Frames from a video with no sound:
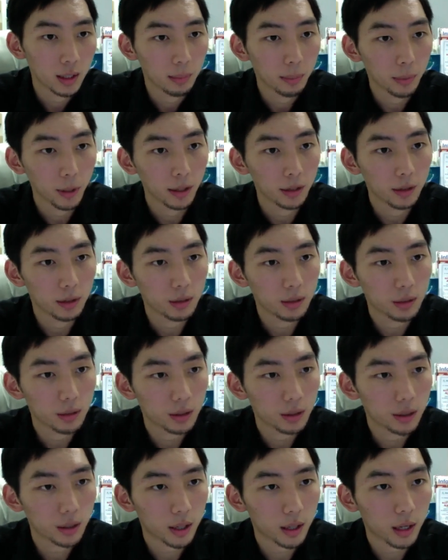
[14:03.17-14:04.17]
But
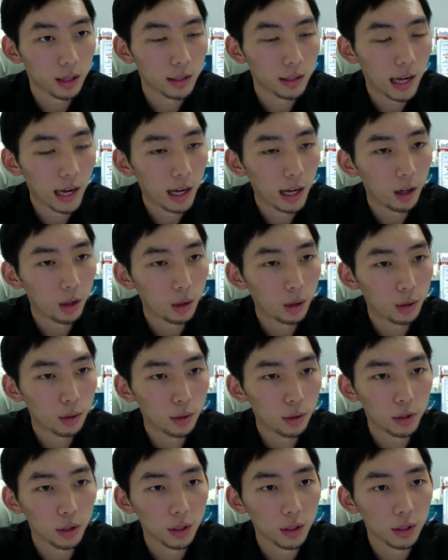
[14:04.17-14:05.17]
yeah,
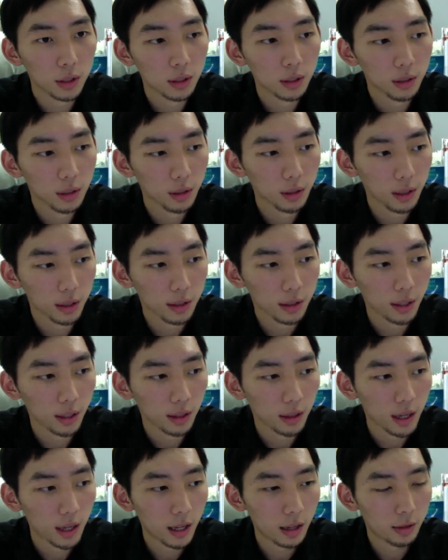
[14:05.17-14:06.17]
towels and things like
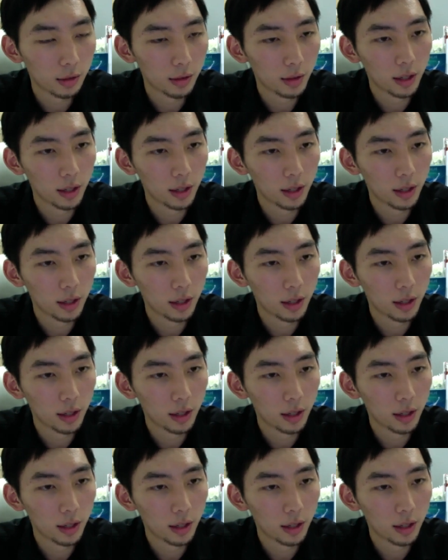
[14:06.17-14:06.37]
that,